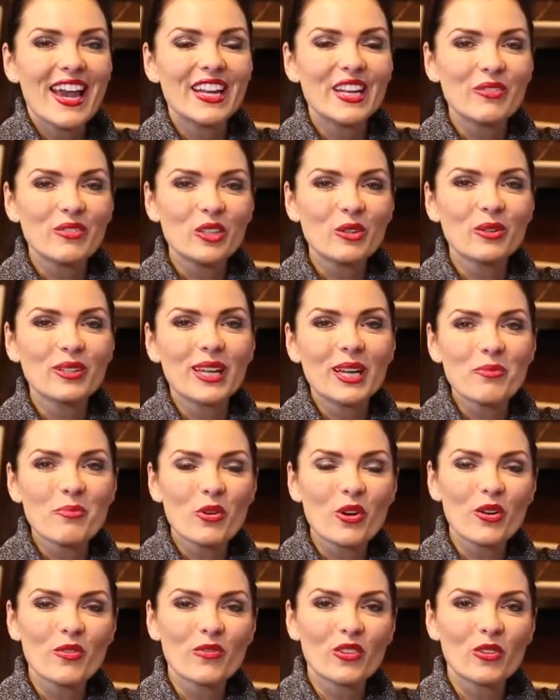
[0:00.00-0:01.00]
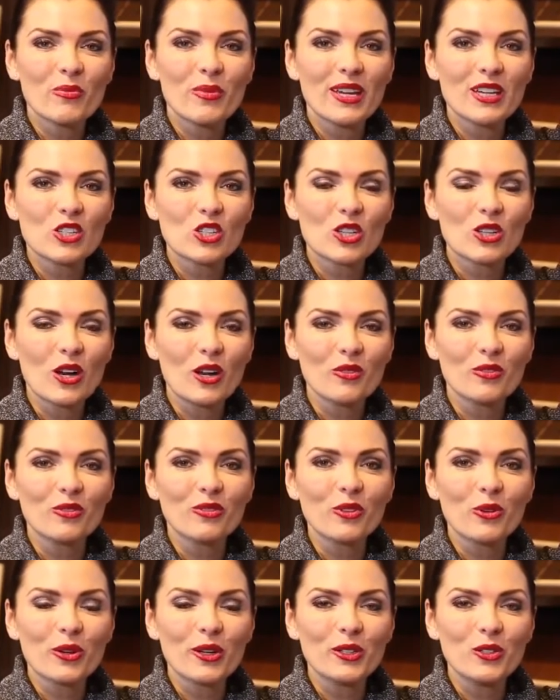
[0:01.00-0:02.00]
And if you would like more information on
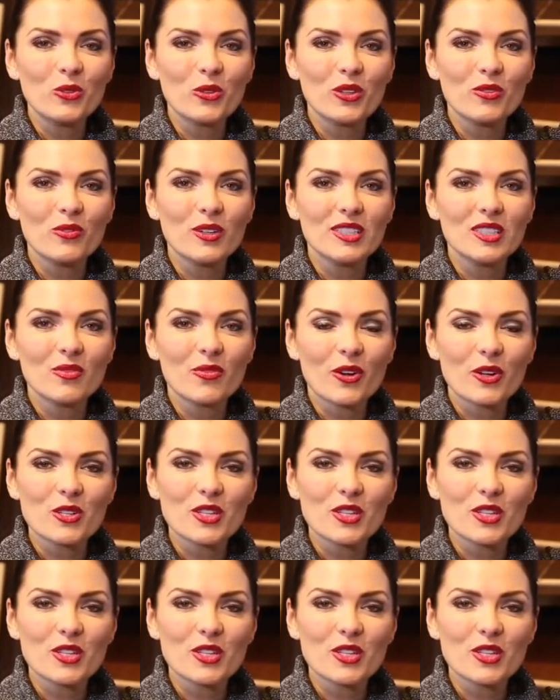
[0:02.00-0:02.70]
flooring, you can visit